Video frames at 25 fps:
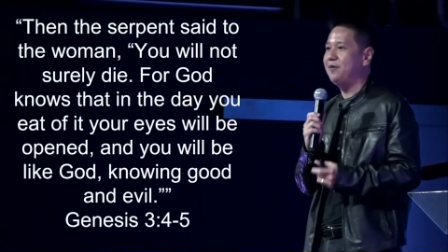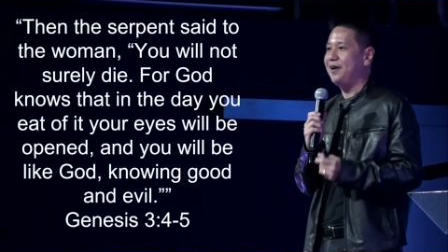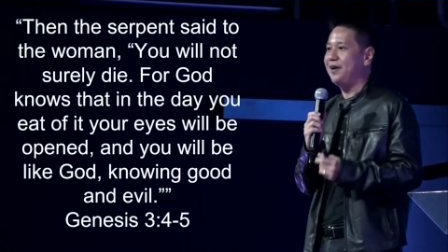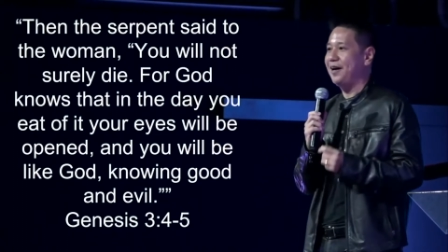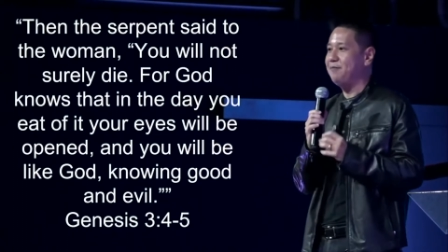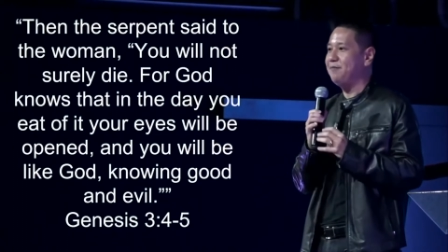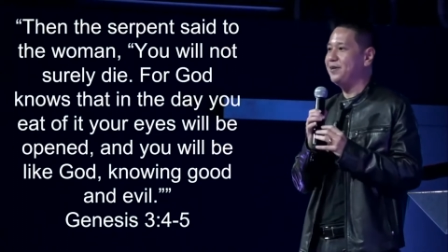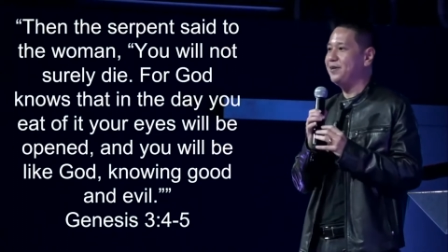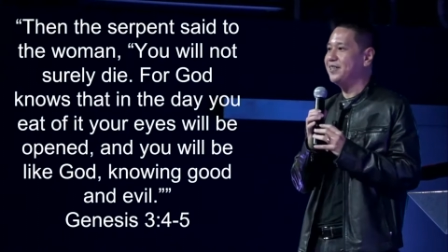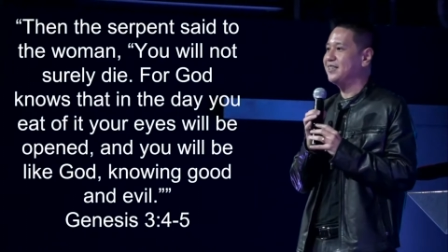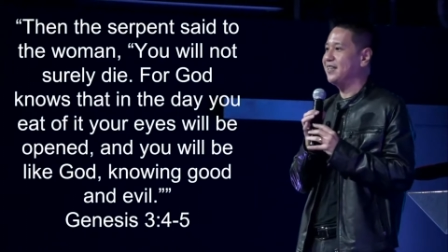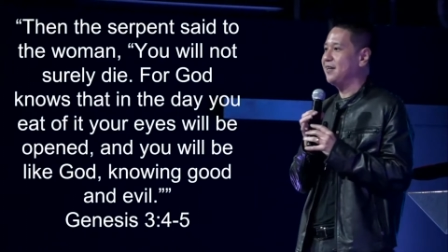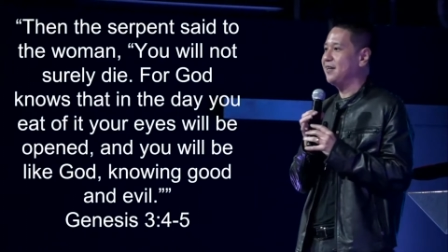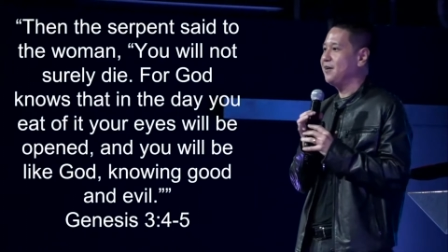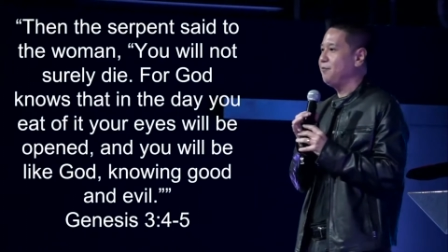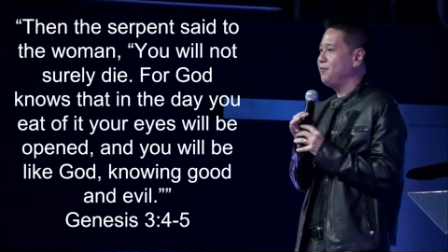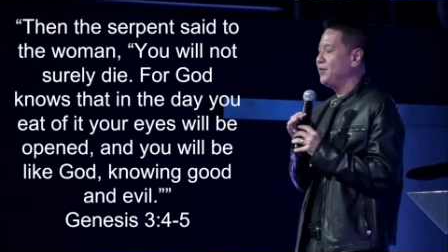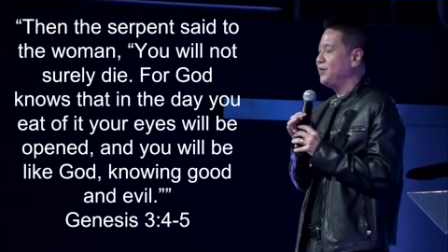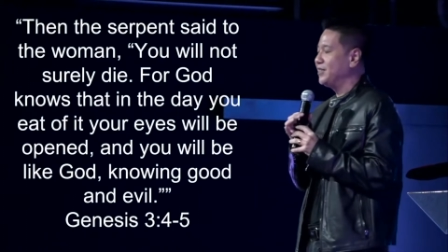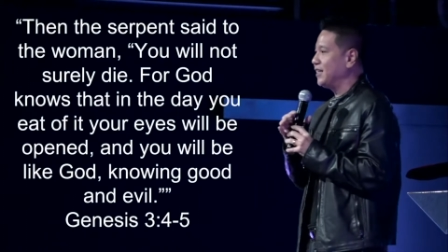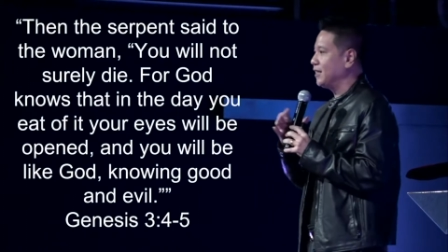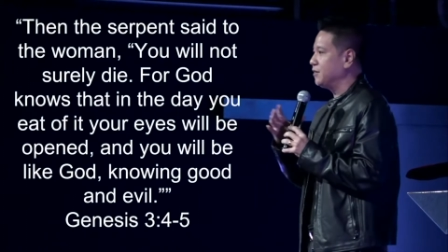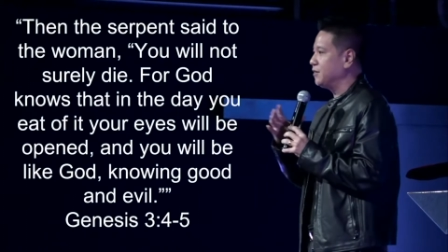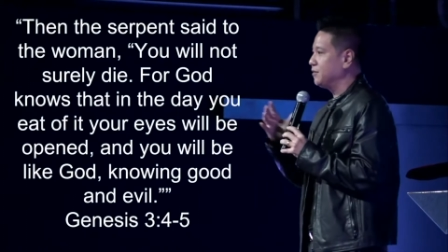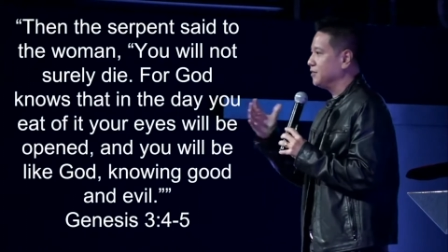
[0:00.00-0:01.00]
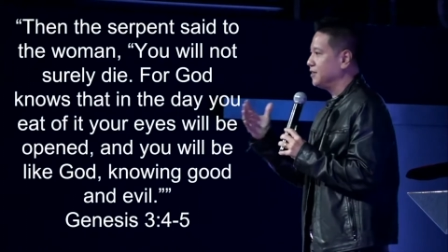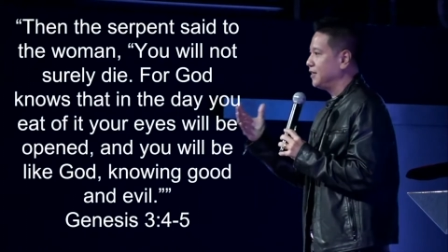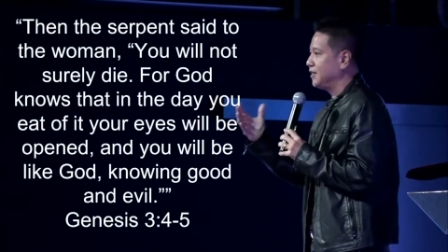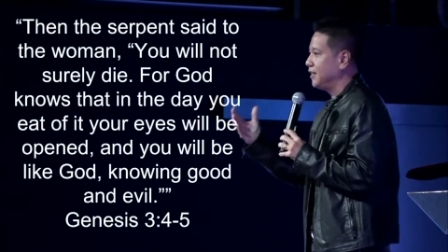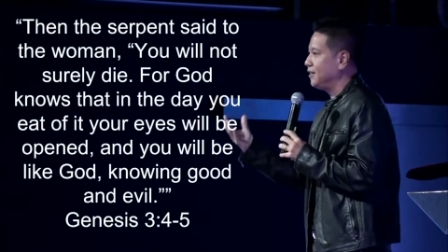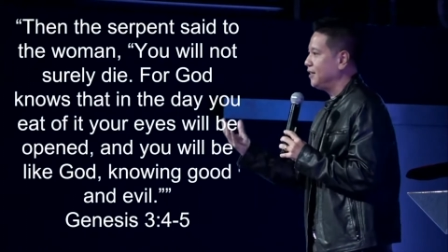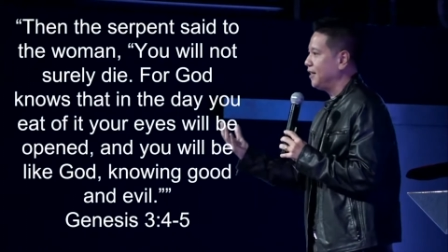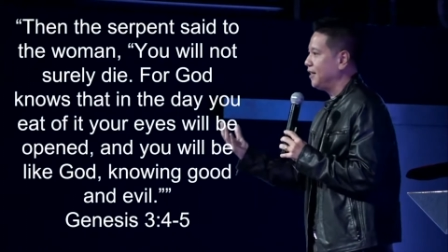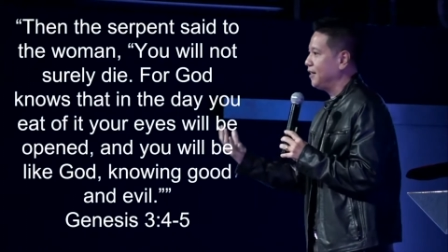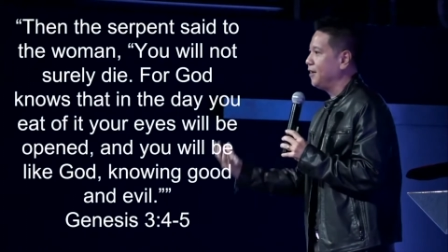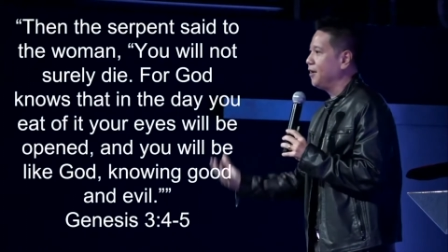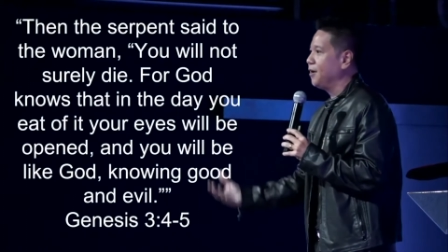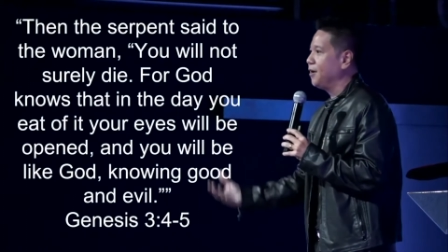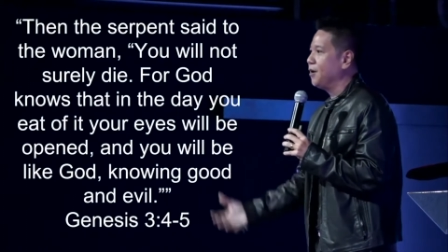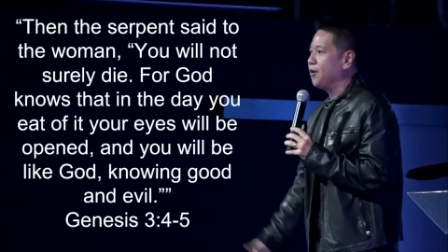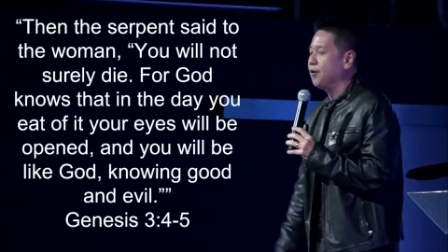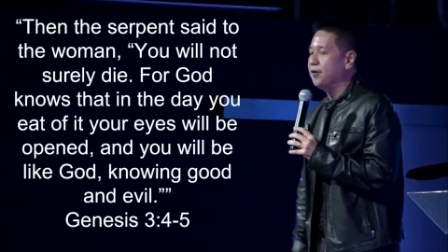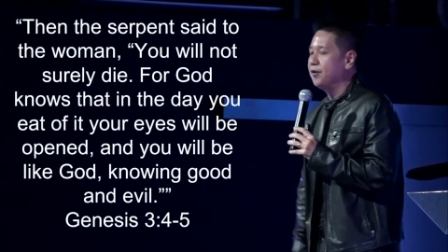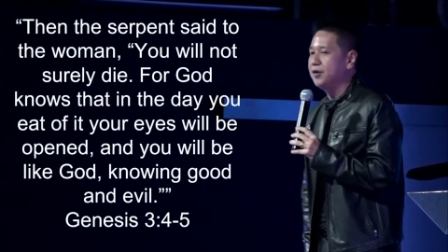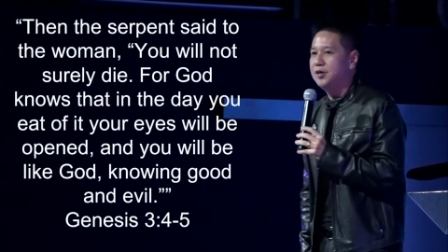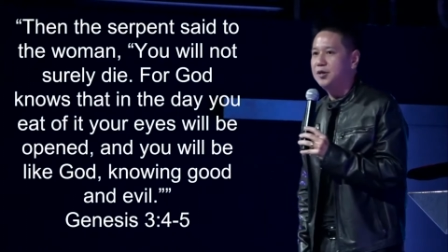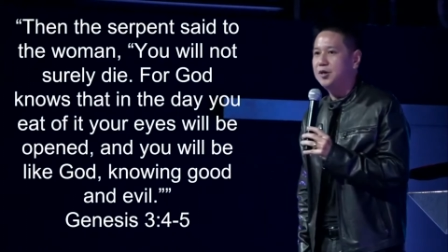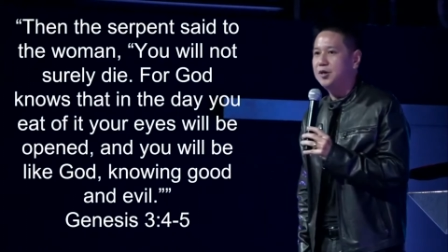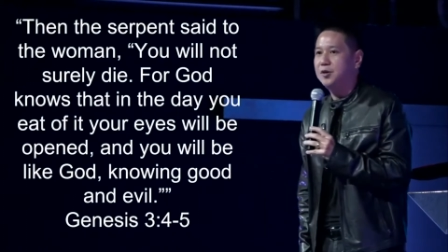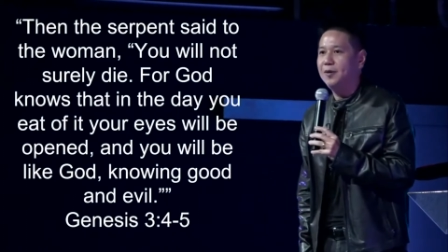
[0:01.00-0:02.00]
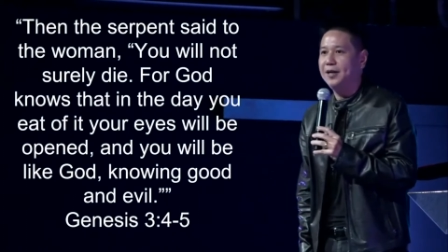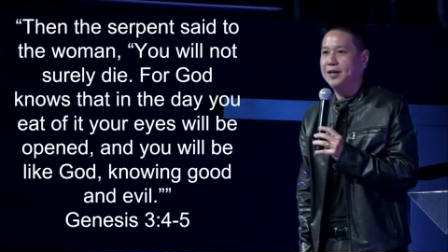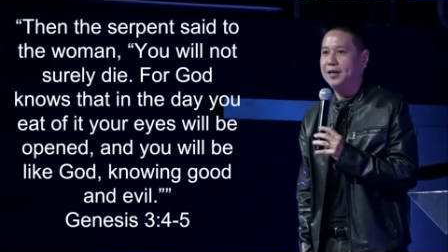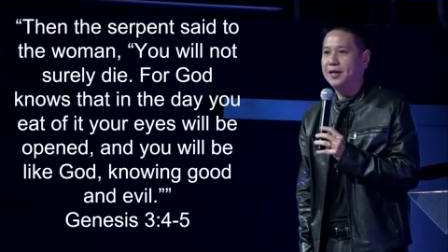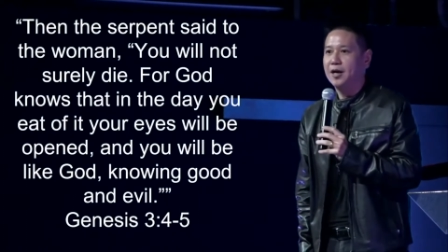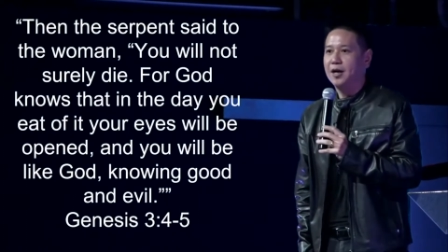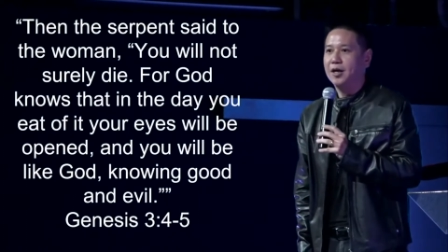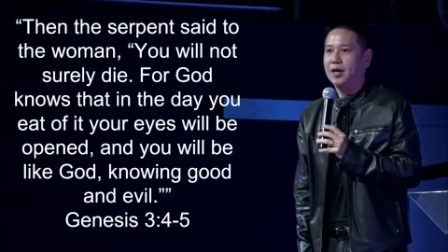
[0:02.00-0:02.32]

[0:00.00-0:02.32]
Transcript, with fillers: and we, st- we start to think that, oh, you know what?